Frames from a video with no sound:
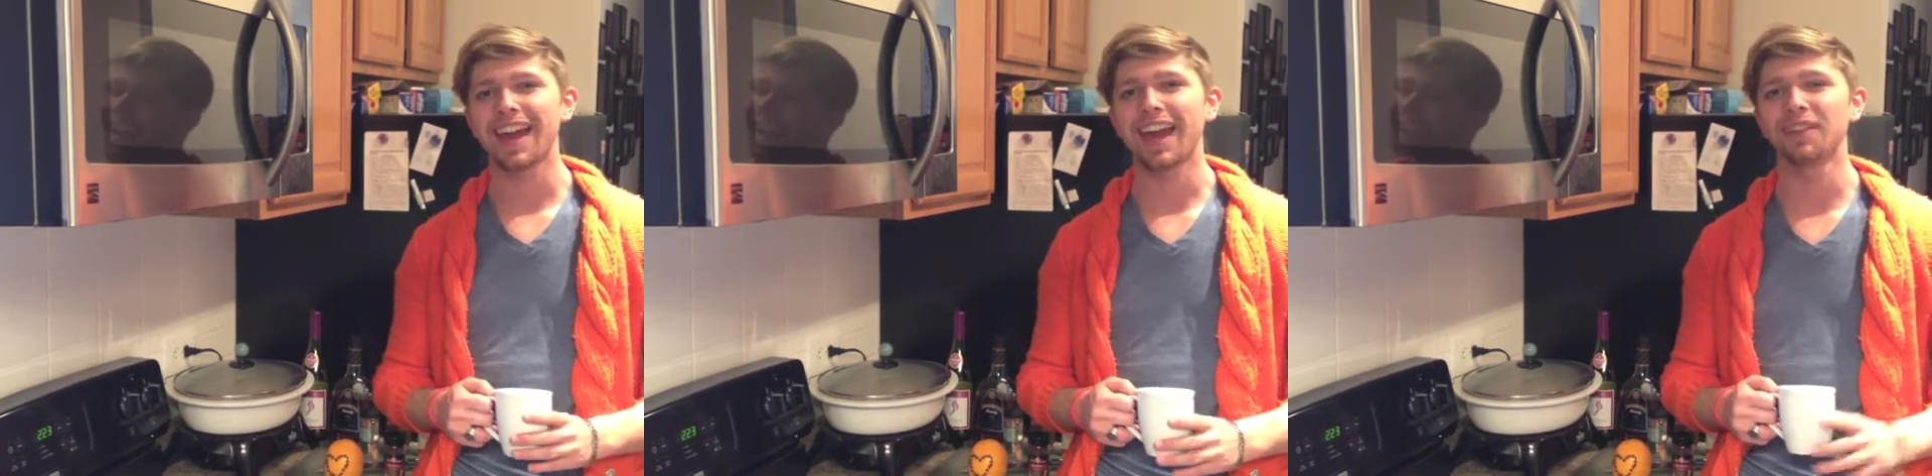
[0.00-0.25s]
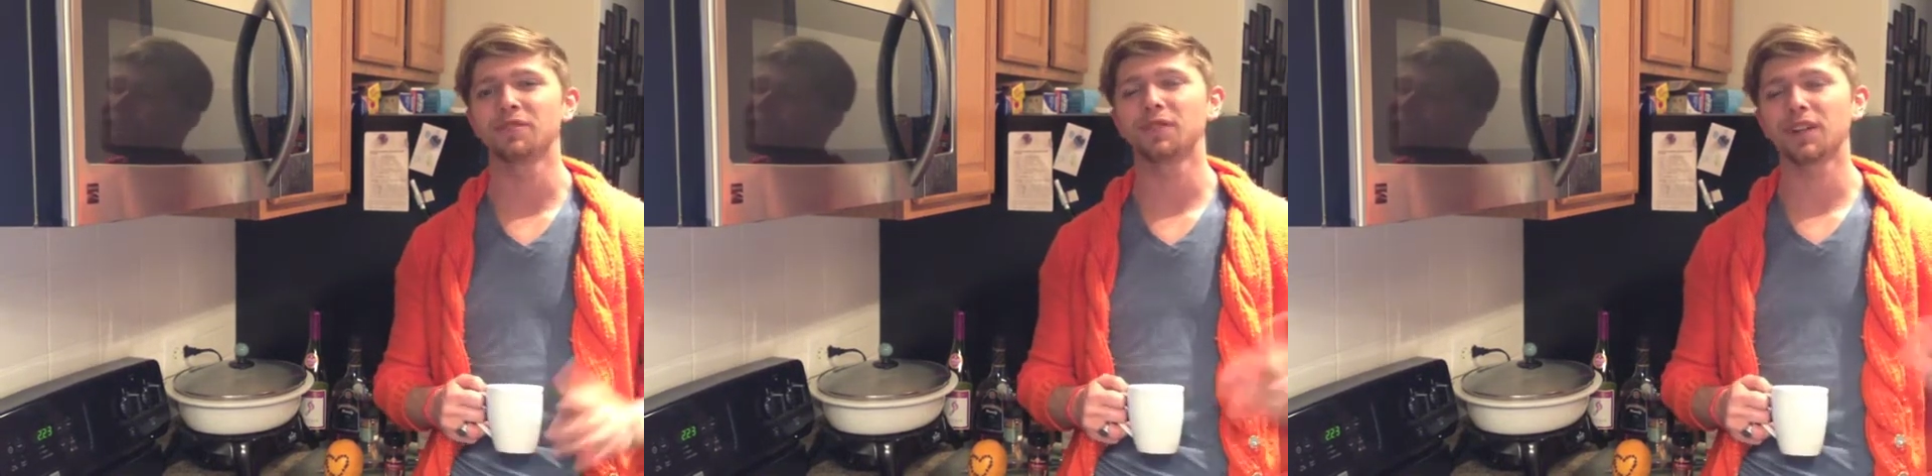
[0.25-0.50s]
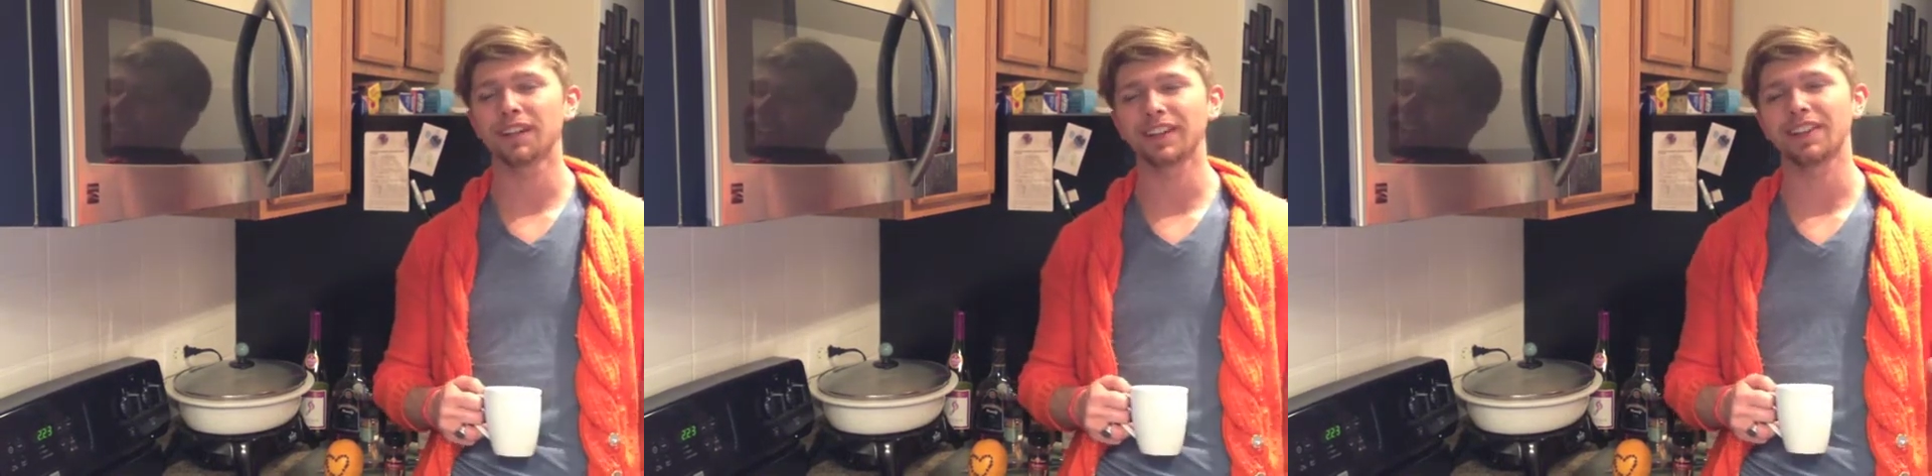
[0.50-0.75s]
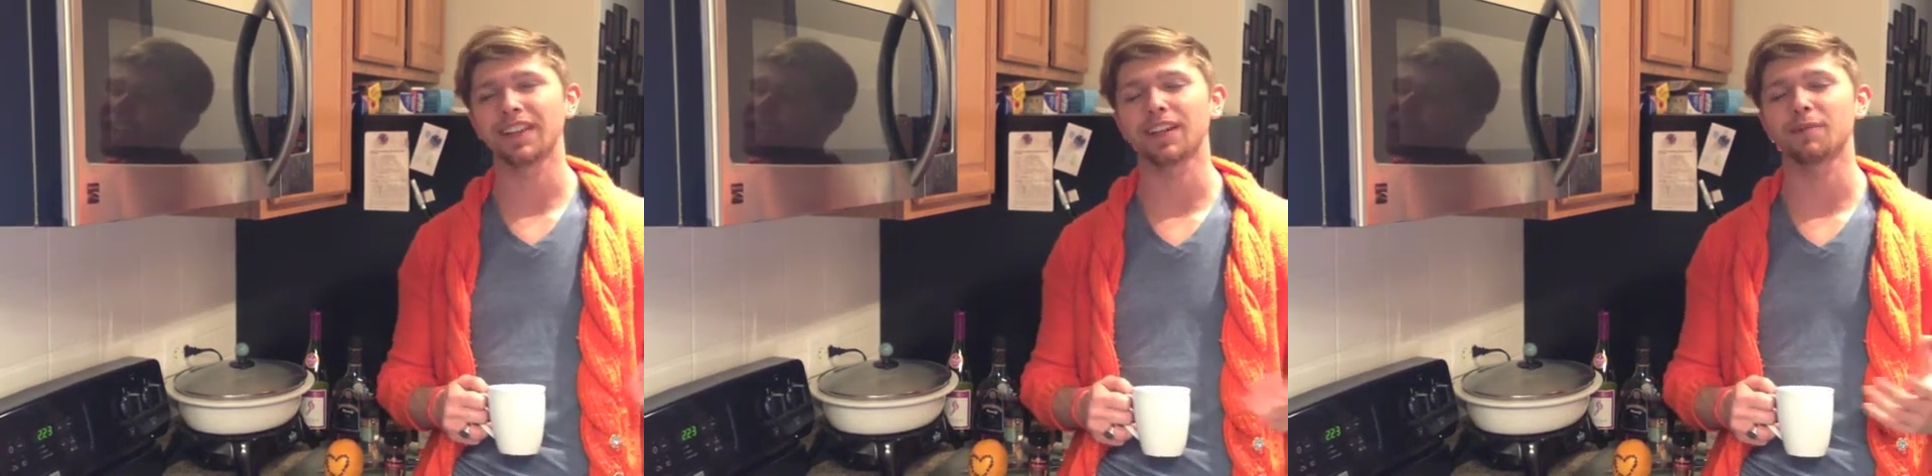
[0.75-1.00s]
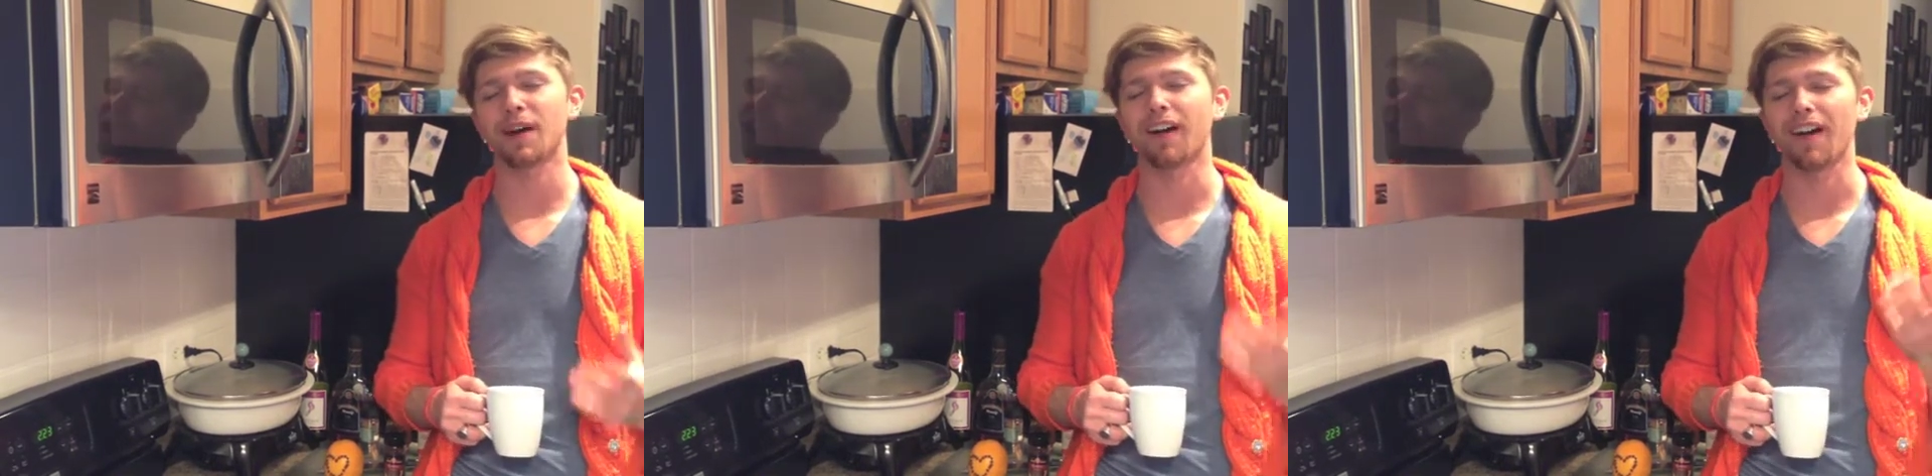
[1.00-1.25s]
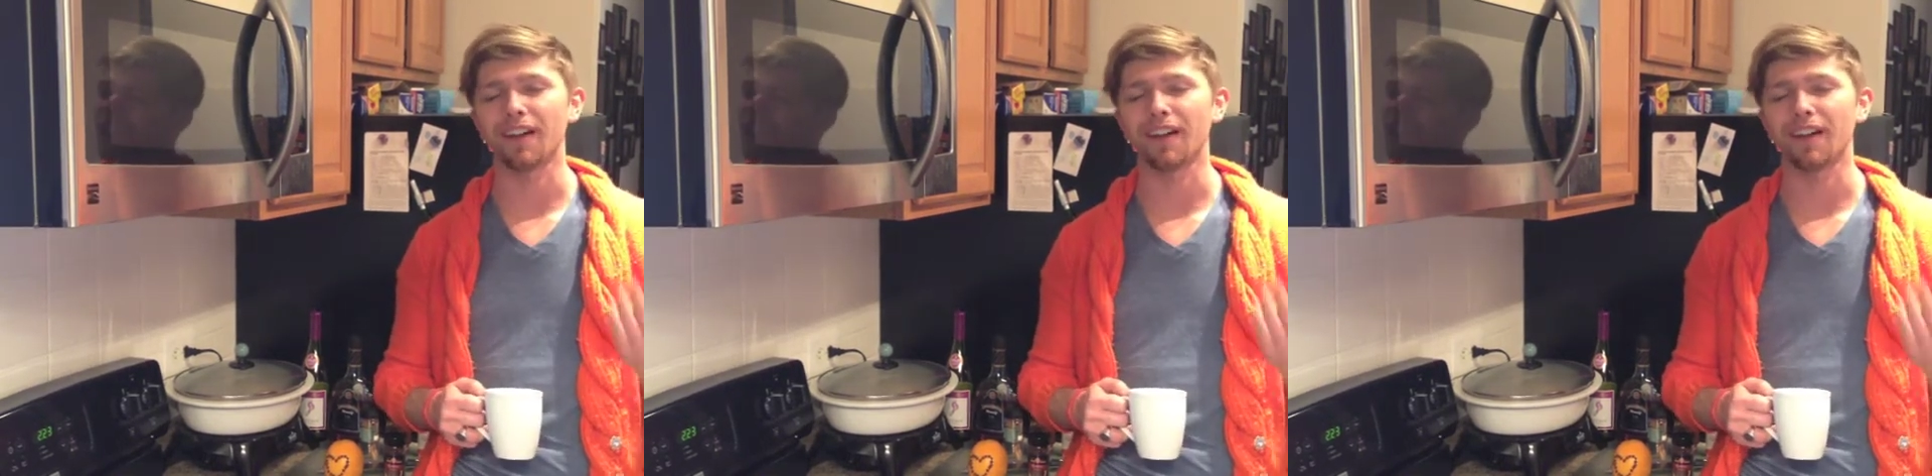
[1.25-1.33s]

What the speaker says: and really think about